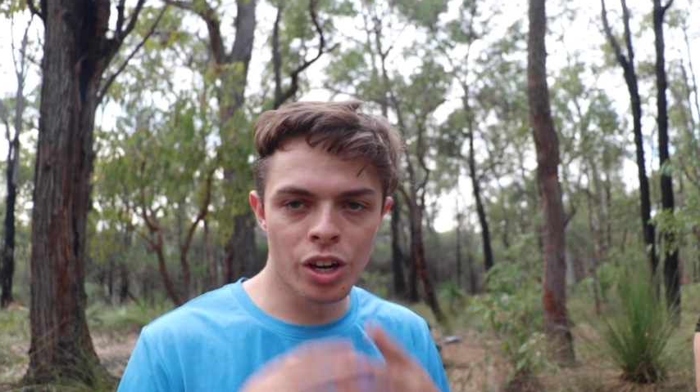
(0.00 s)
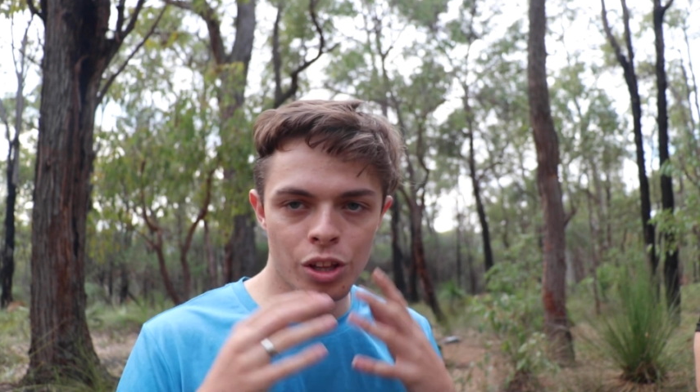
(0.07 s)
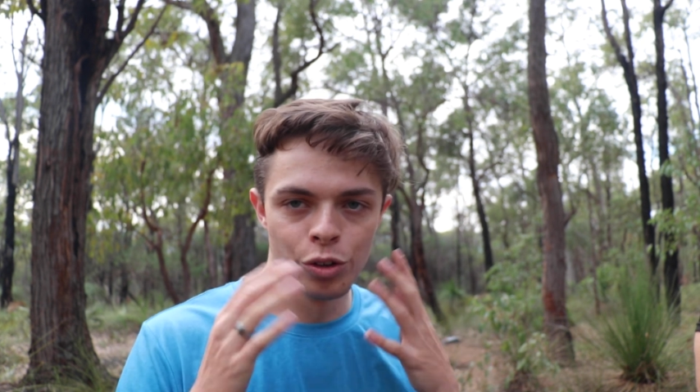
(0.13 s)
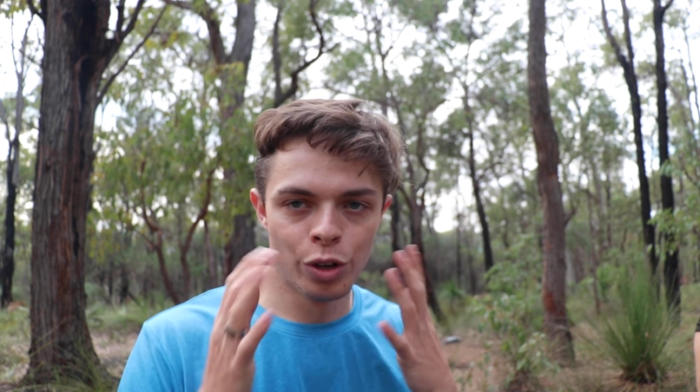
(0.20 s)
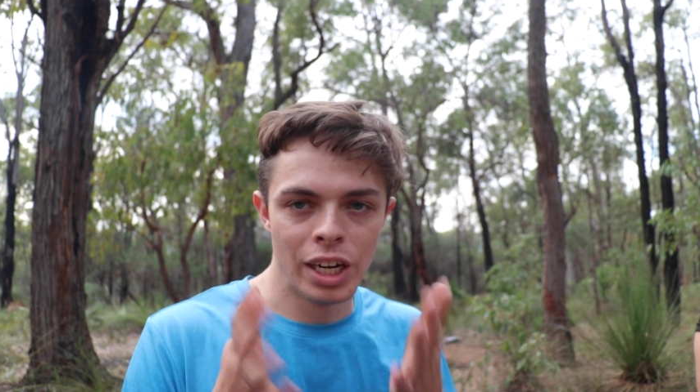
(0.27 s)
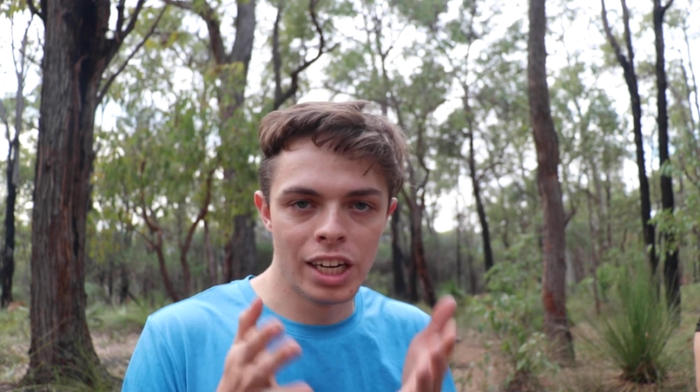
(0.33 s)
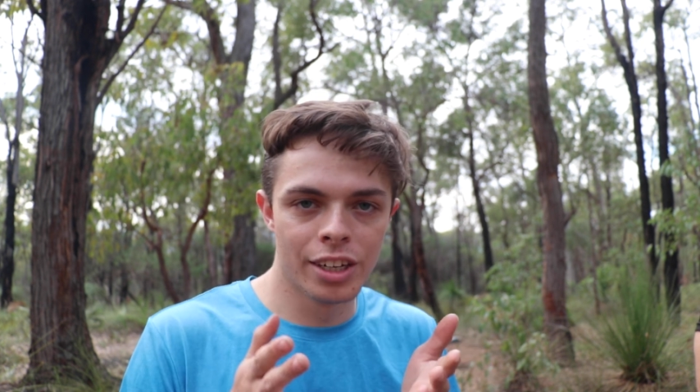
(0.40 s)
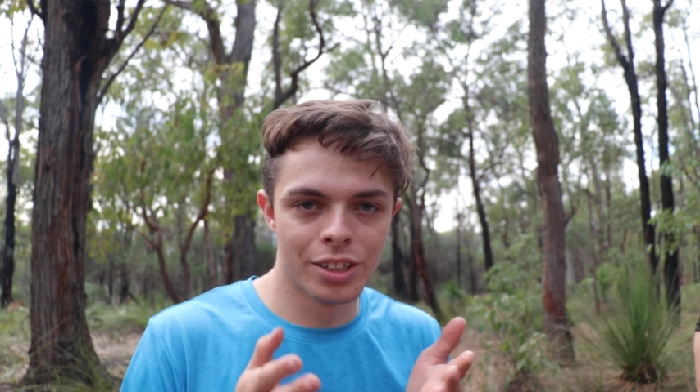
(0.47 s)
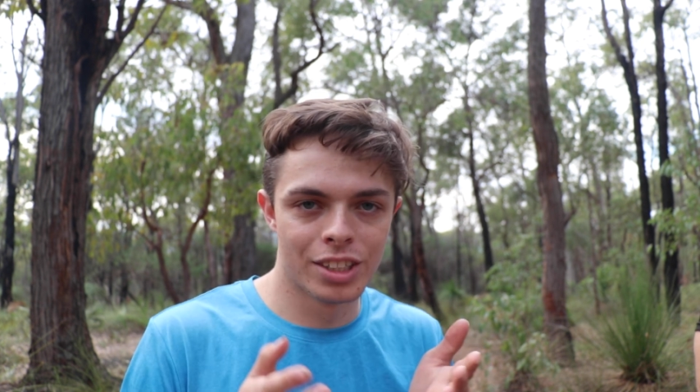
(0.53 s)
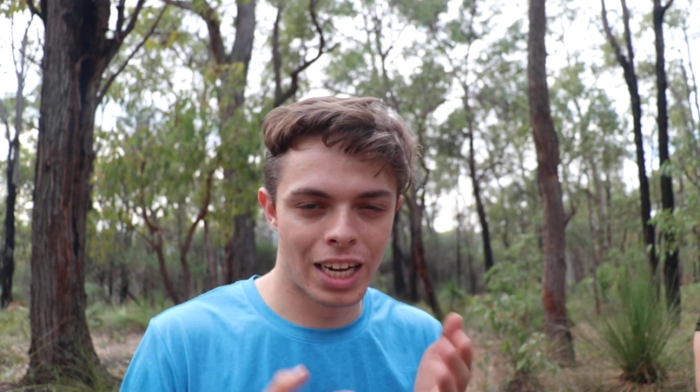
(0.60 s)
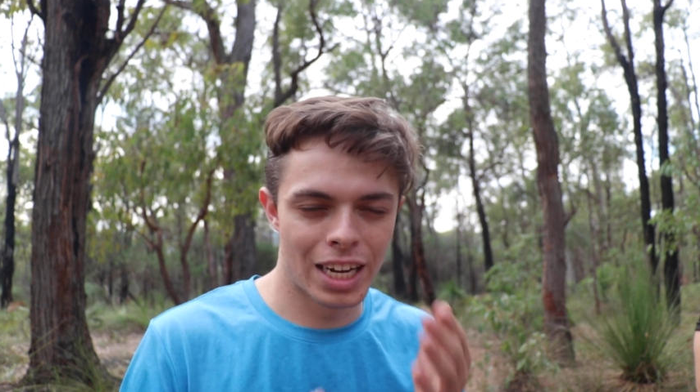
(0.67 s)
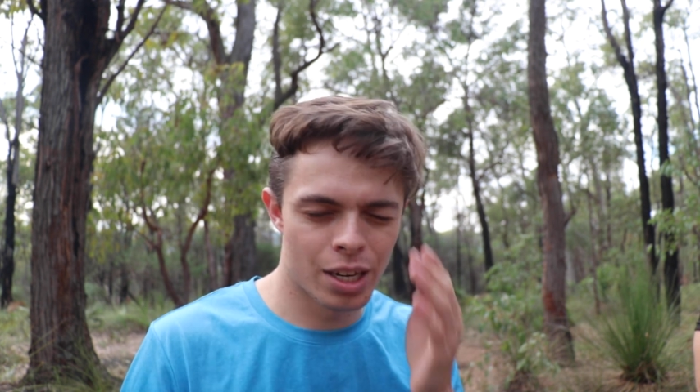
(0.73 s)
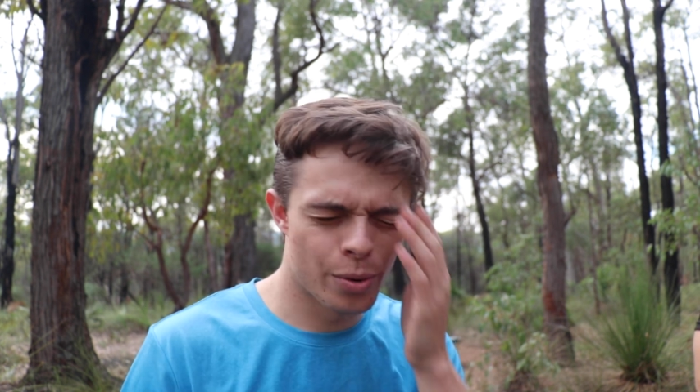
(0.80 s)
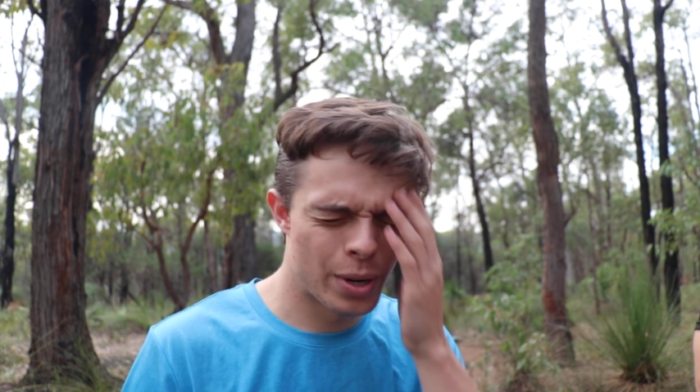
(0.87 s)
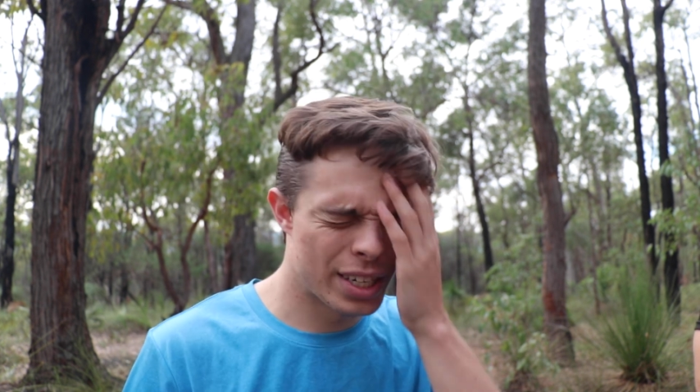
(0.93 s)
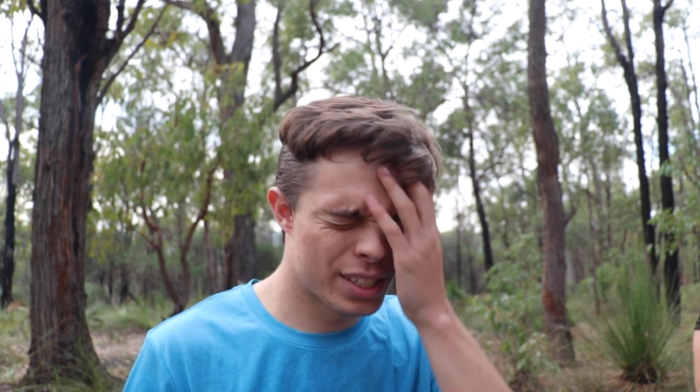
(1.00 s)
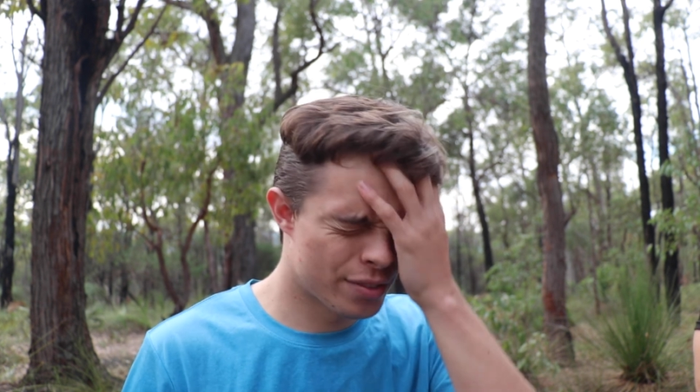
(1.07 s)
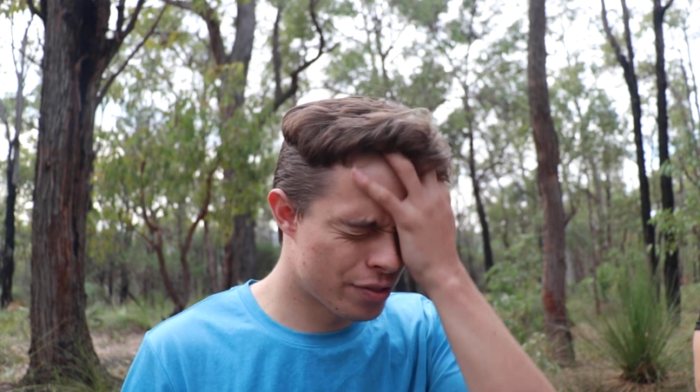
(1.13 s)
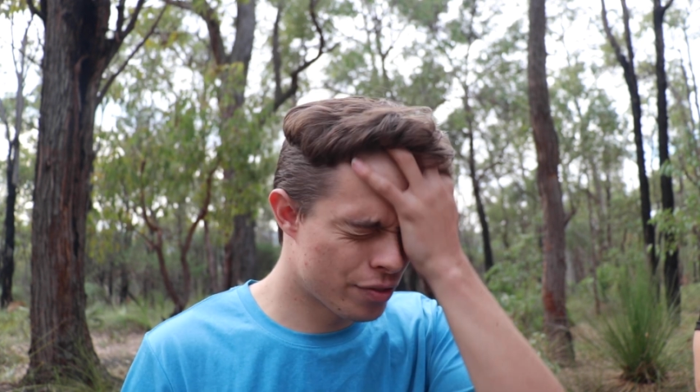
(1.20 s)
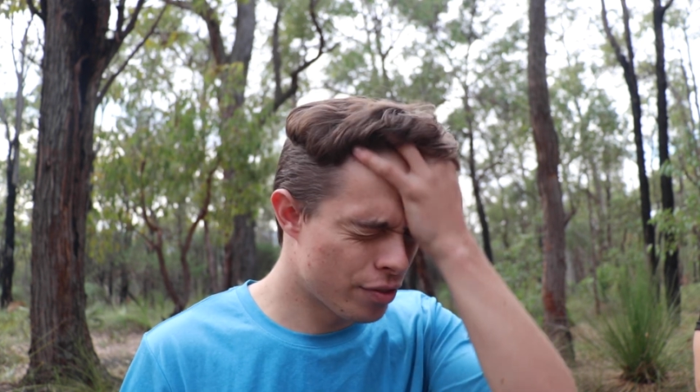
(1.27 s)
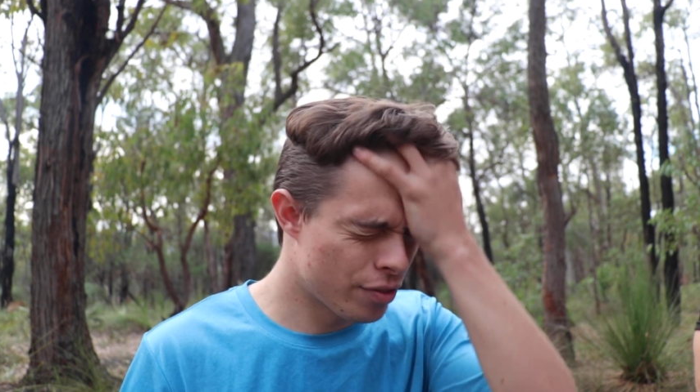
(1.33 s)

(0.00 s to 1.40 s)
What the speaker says: of the really good takeaways